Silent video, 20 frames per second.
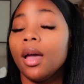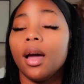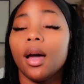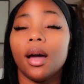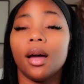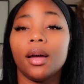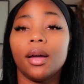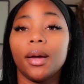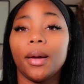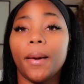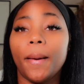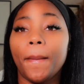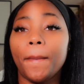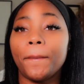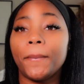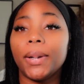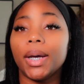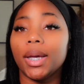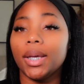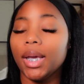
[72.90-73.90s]

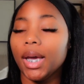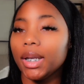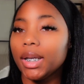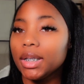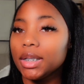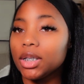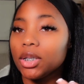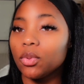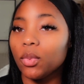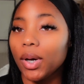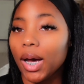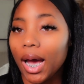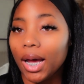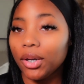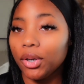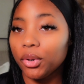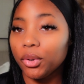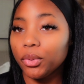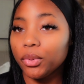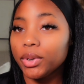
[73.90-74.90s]
But yeah, this is what I
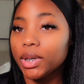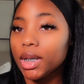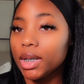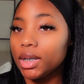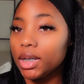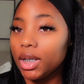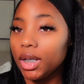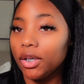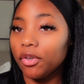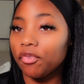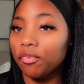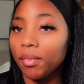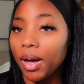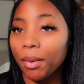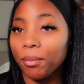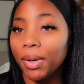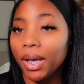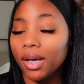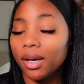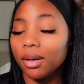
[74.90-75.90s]
do to achieve my
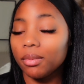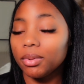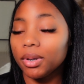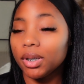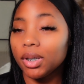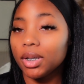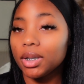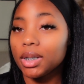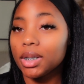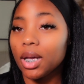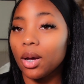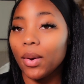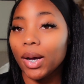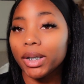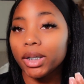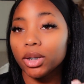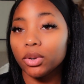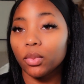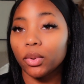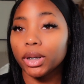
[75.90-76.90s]
makeup look. So I
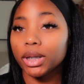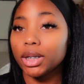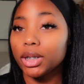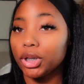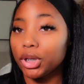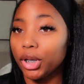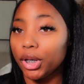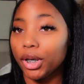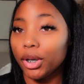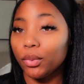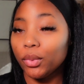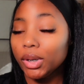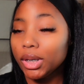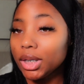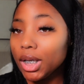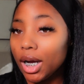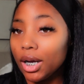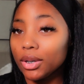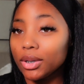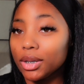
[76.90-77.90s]
just wanted to share that
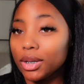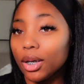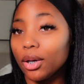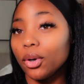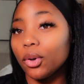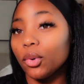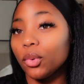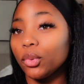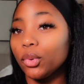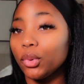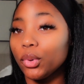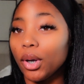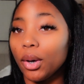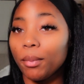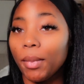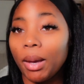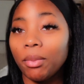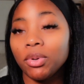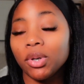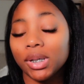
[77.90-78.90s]
with y'all, so
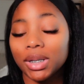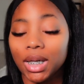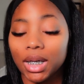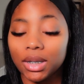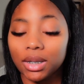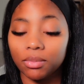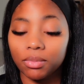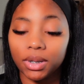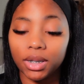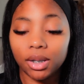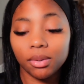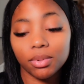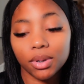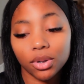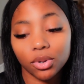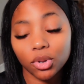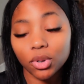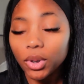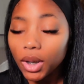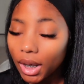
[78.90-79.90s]
maybe you could take some tips
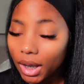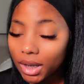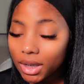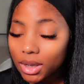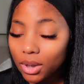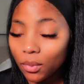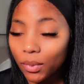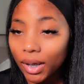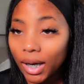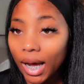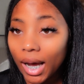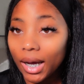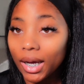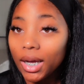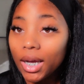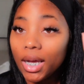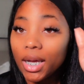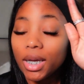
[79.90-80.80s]
and tricks or whatnot.